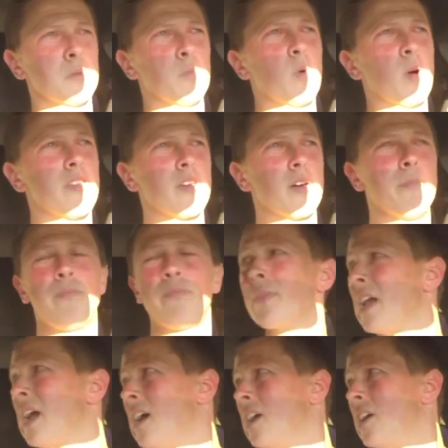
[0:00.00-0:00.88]
awesome with
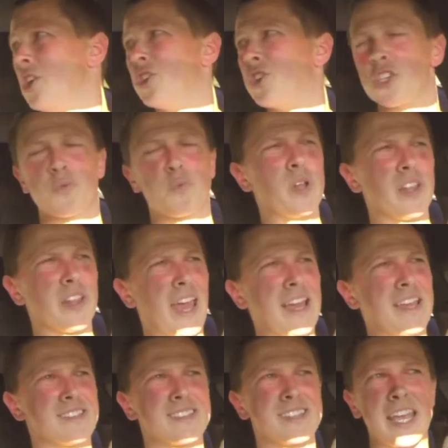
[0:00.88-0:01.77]
them. You just
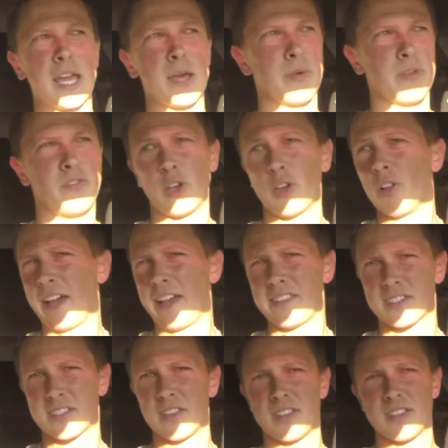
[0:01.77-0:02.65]
really can't see them. If you
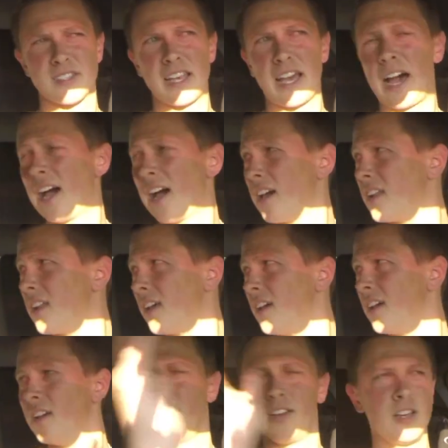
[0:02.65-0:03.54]
glance to the
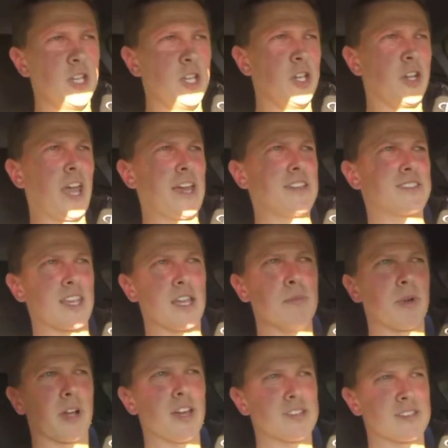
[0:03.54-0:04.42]
side, you
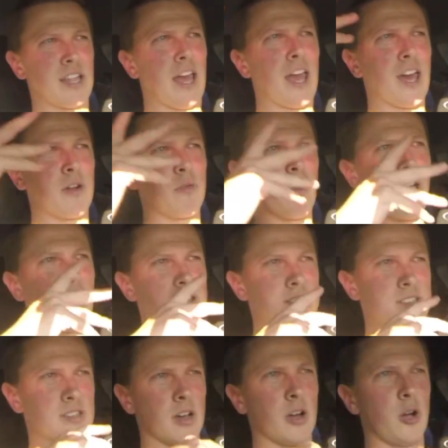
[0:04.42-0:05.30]
can't see them because of the
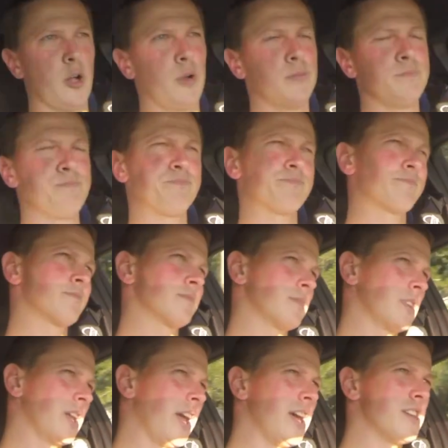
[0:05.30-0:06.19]
headrest. So
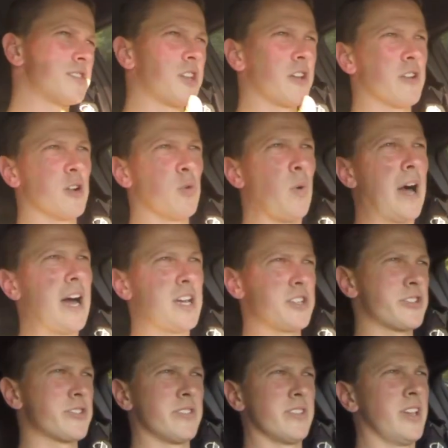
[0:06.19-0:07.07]
interior
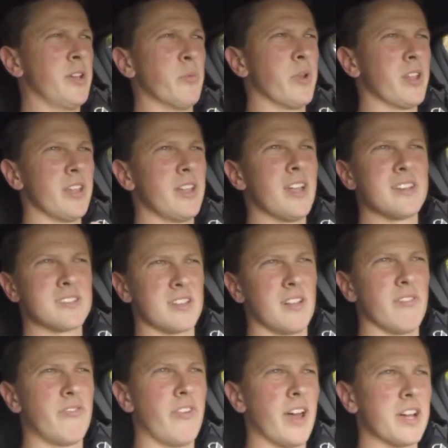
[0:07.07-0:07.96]
wise, it really
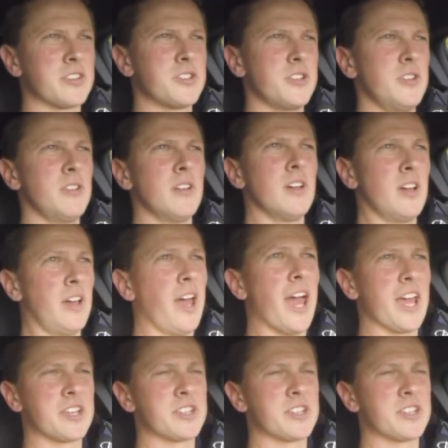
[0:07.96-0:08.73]
doesn't affect you.